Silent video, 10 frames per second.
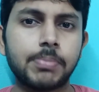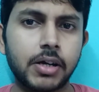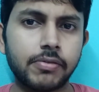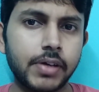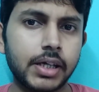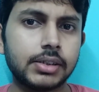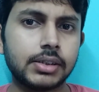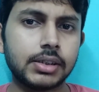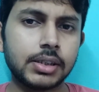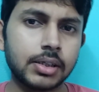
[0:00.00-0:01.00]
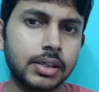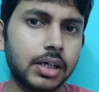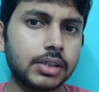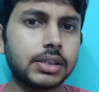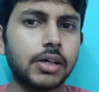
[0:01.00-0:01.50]
prefix,
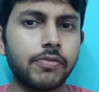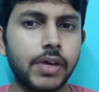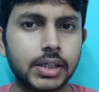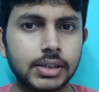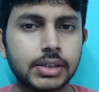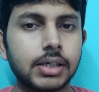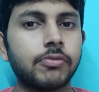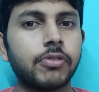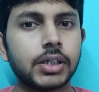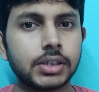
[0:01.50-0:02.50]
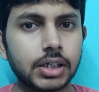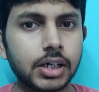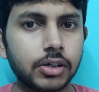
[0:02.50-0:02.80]
suffix, some functional